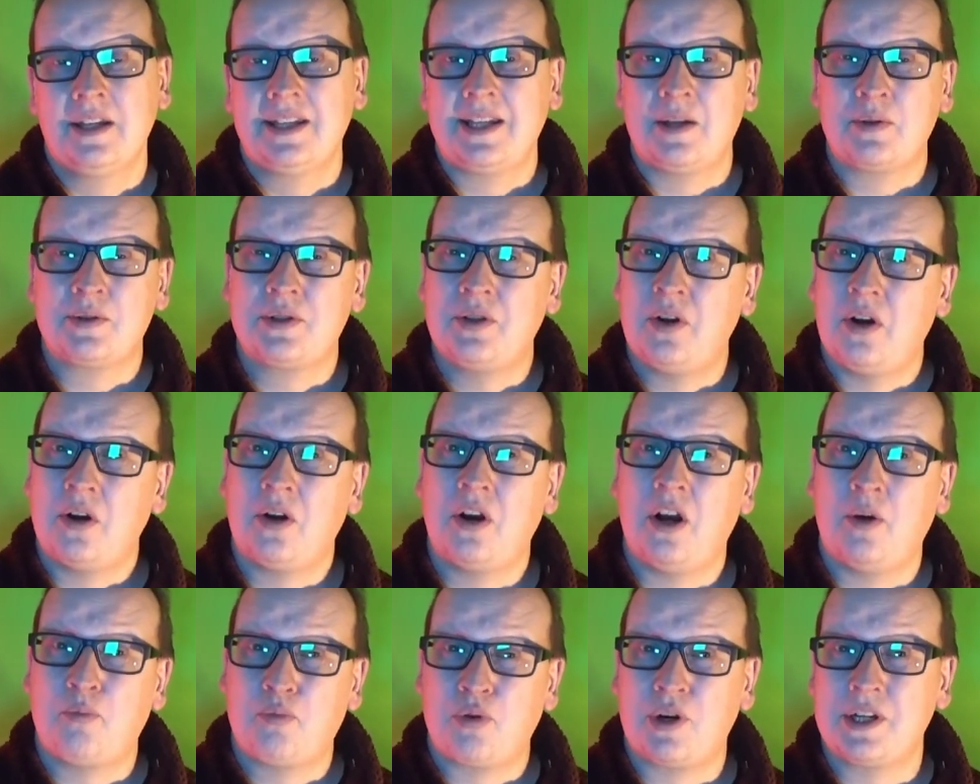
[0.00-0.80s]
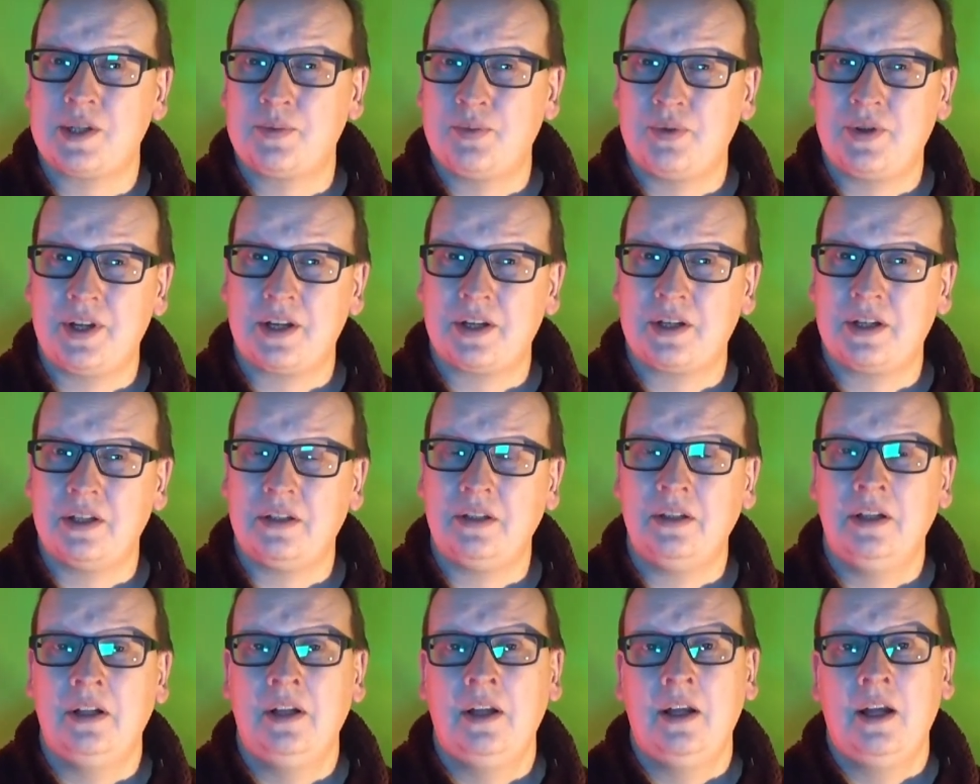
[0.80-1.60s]
Now, it's not a price
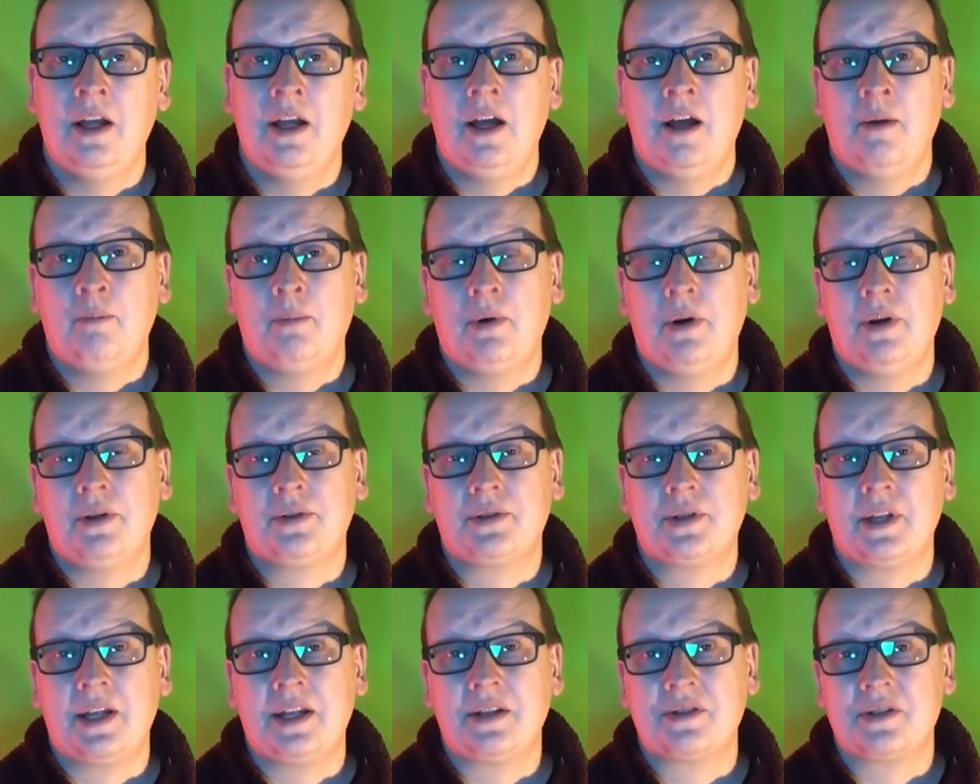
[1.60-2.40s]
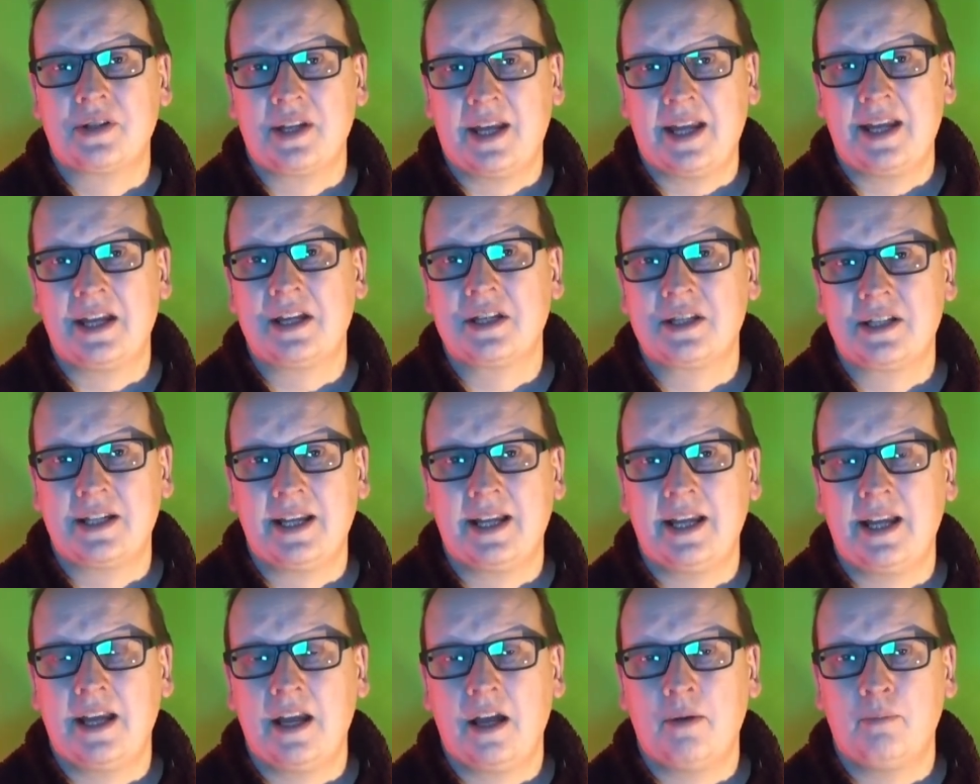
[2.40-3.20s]
prediction, but it's
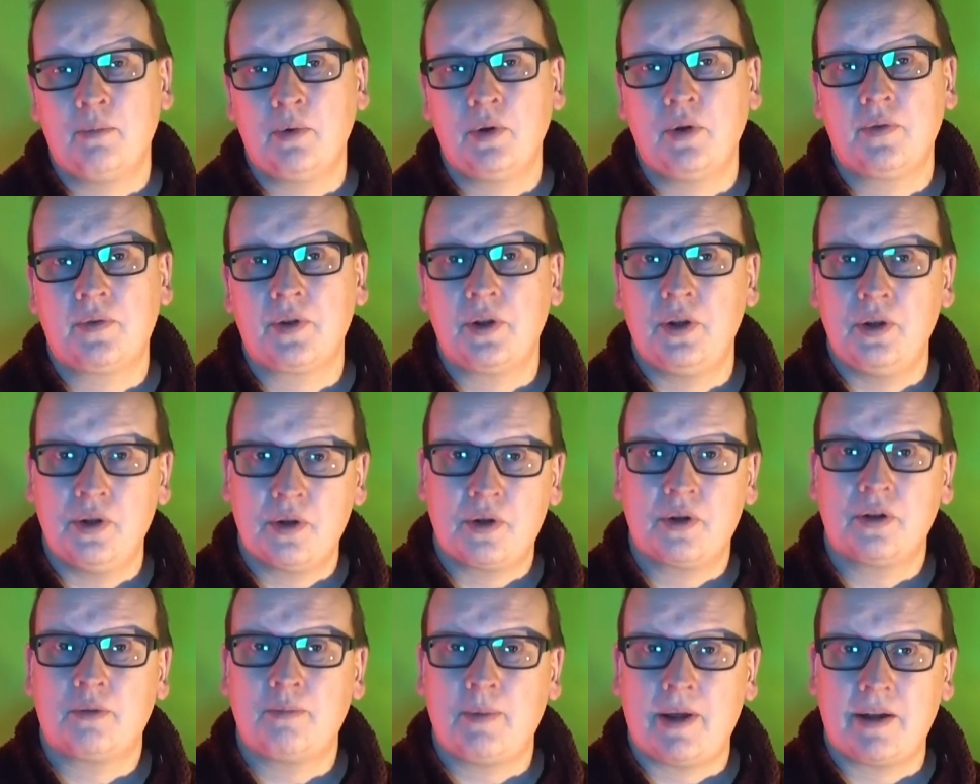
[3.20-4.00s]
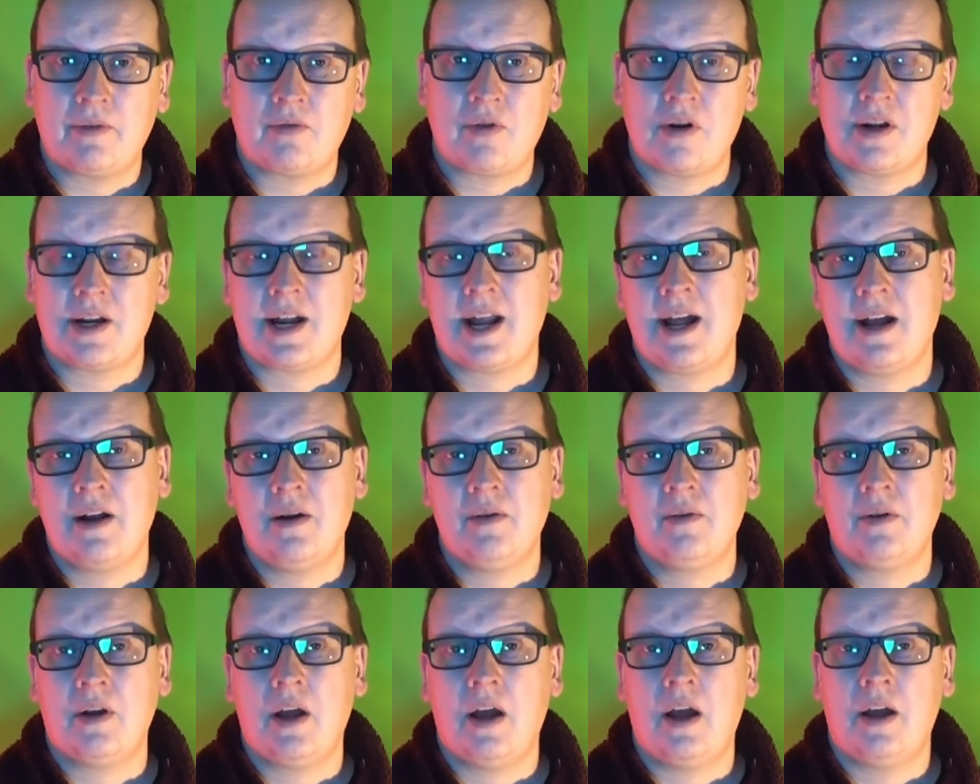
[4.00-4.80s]
easily a move that you could make right
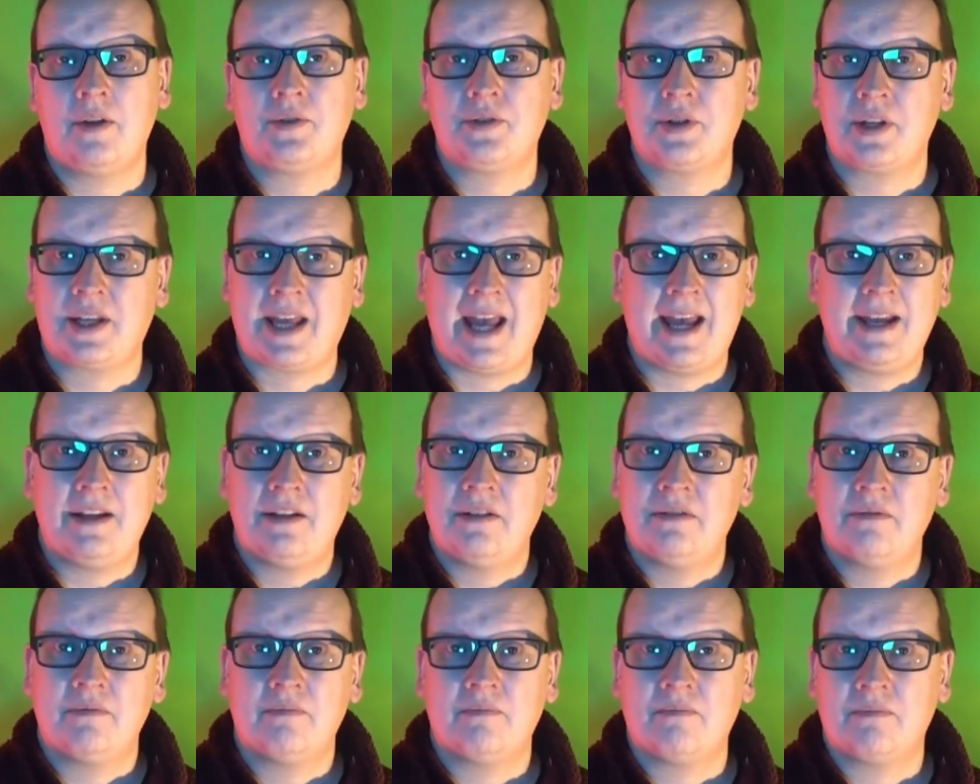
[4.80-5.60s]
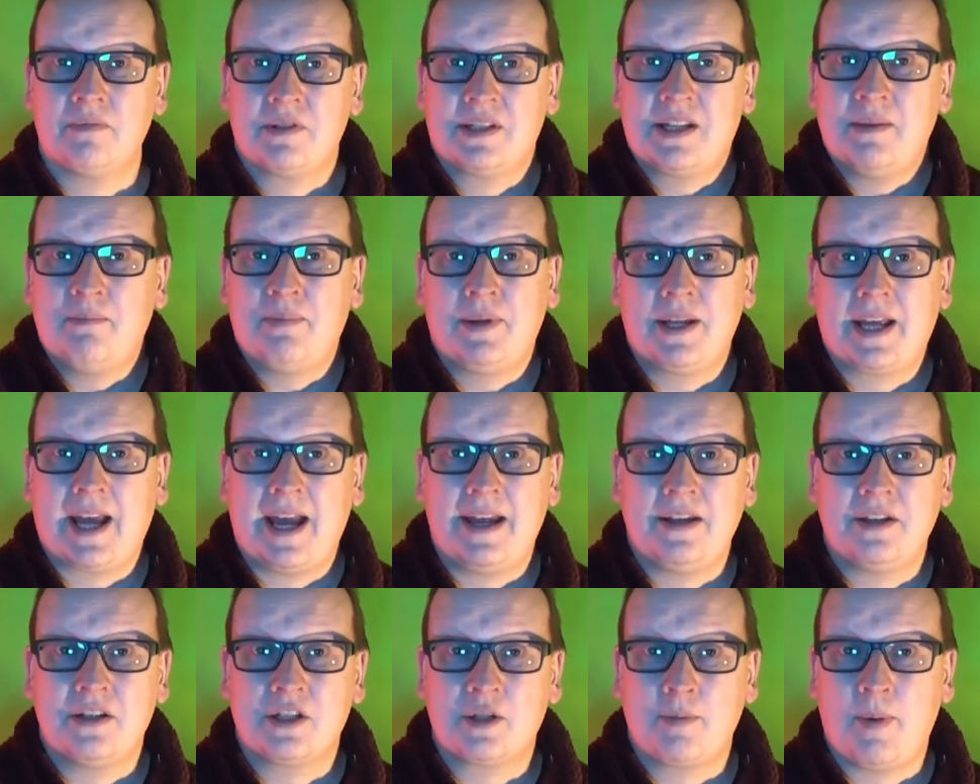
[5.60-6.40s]
now uh, to gain, simply
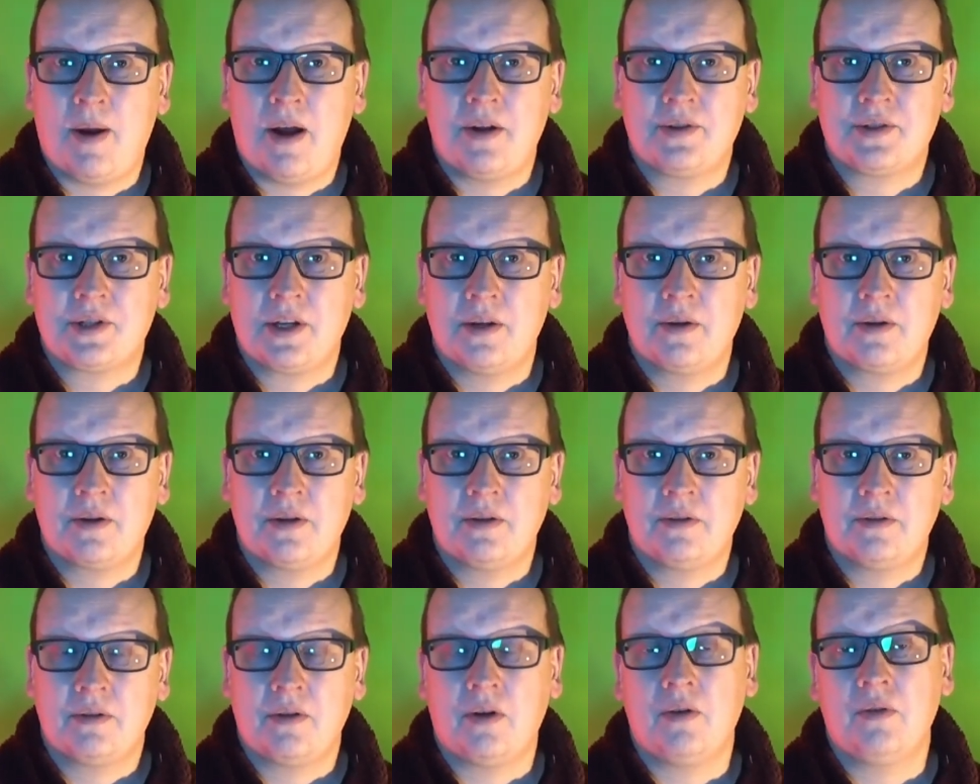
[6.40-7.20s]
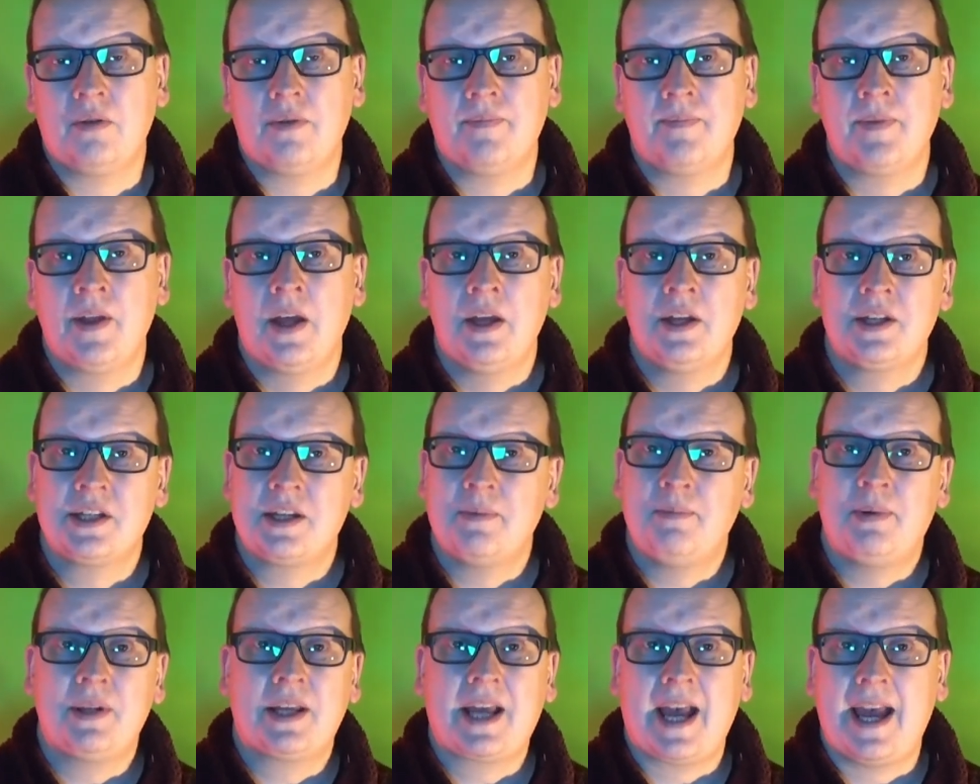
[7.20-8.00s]
gain your Spark token, or
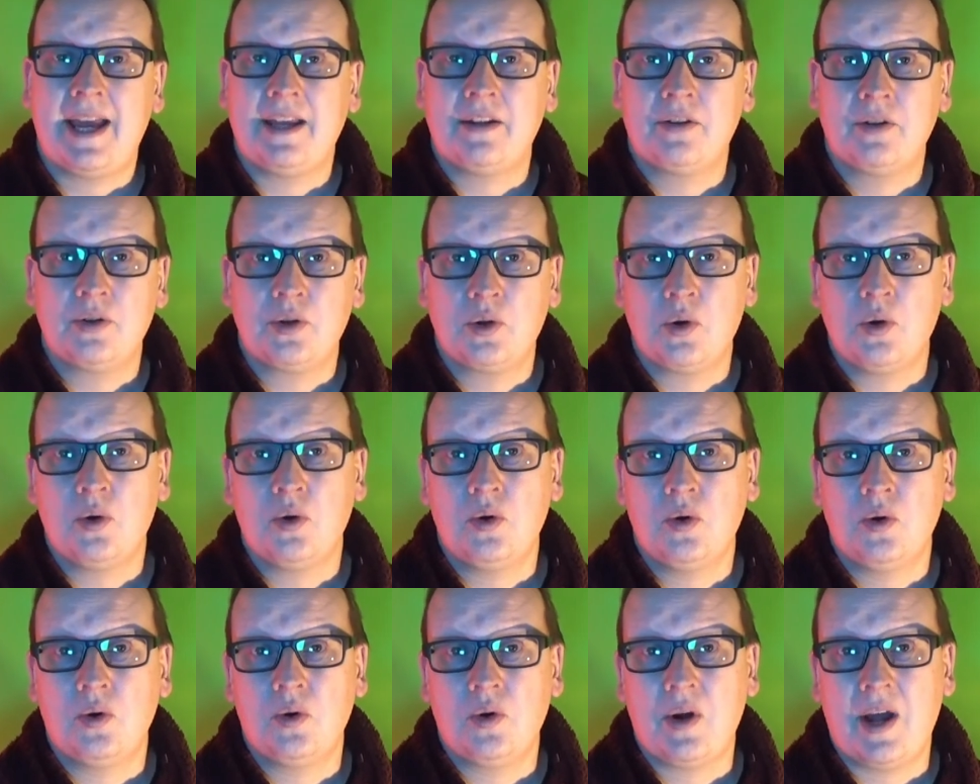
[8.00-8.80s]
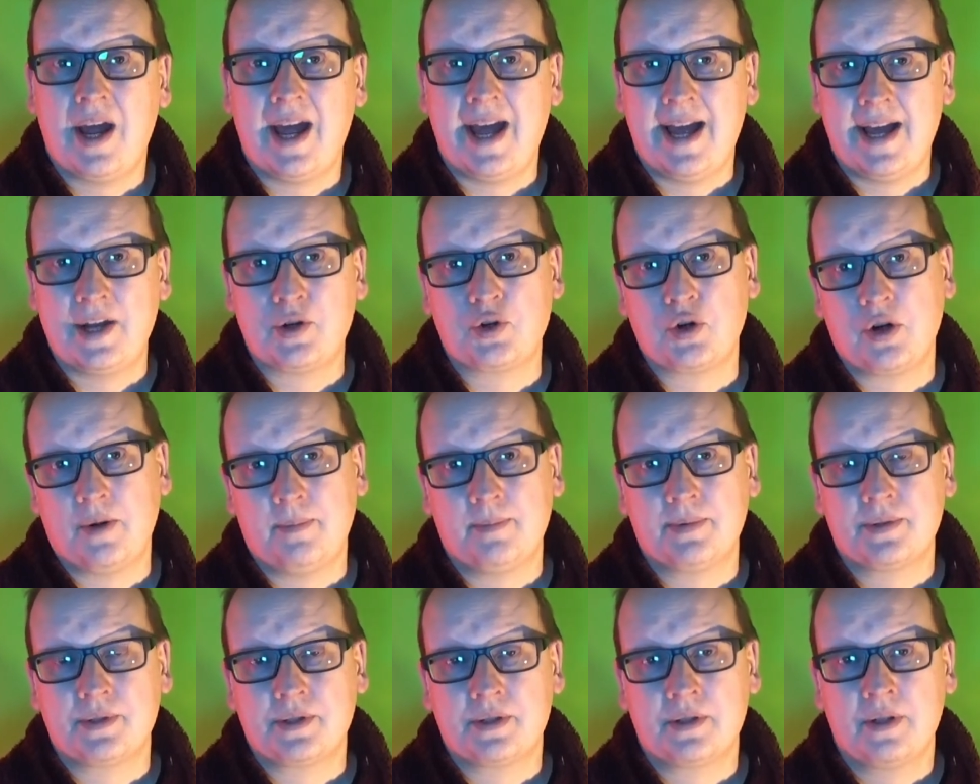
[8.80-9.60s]
simply gain your
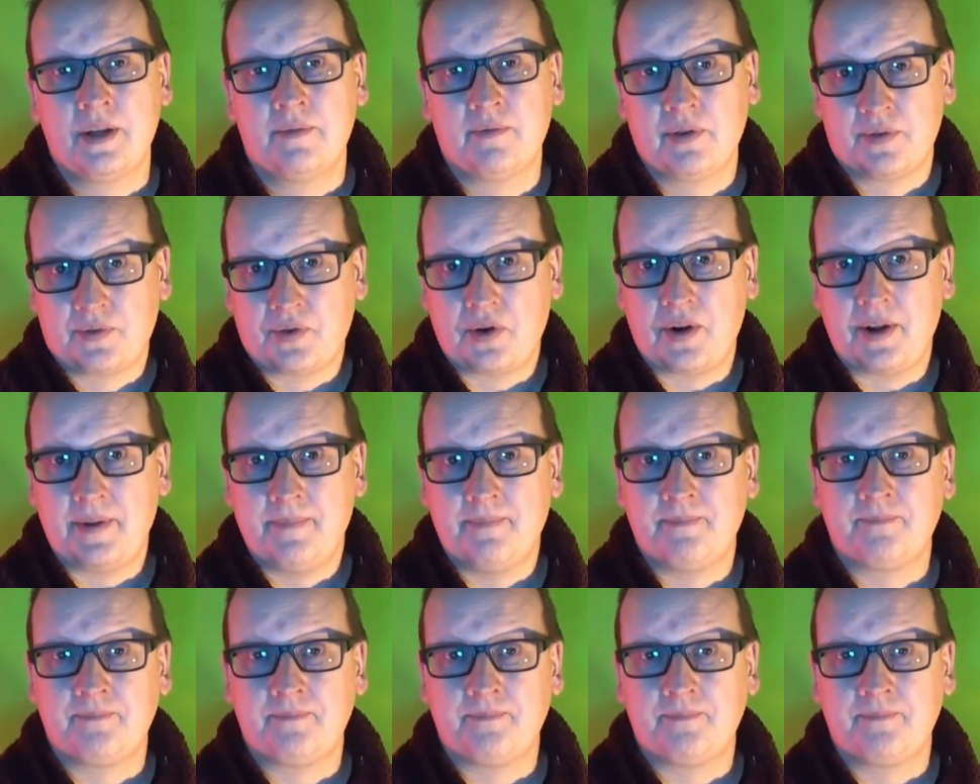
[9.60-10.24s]
airdrops for free.